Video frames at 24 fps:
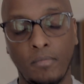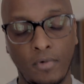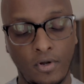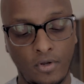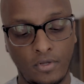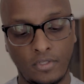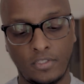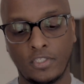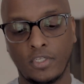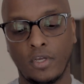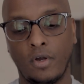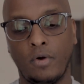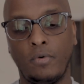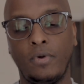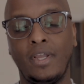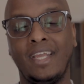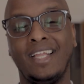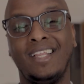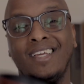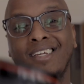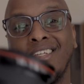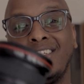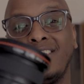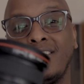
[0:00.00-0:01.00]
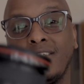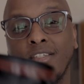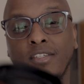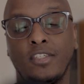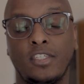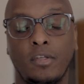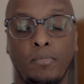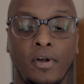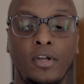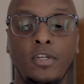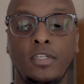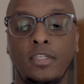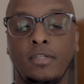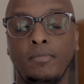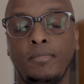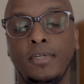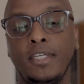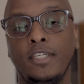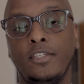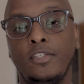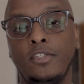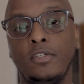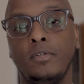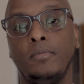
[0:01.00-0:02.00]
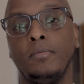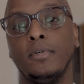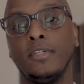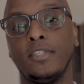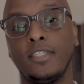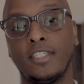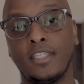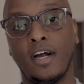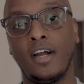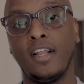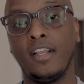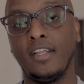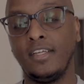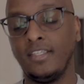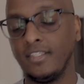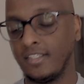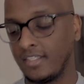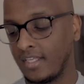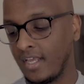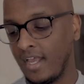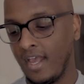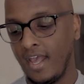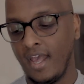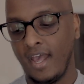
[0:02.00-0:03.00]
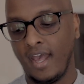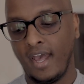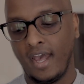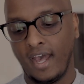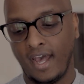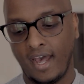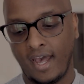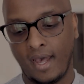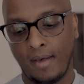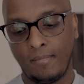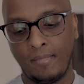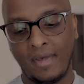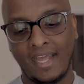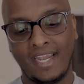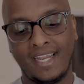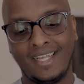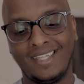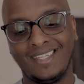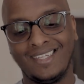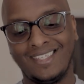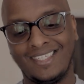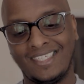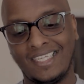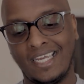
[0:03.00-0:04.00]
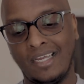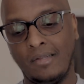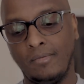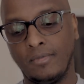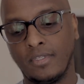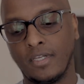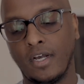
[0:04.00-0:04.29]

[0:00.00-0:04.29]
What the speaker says: mode, so it is supposed to be super silent, and at the same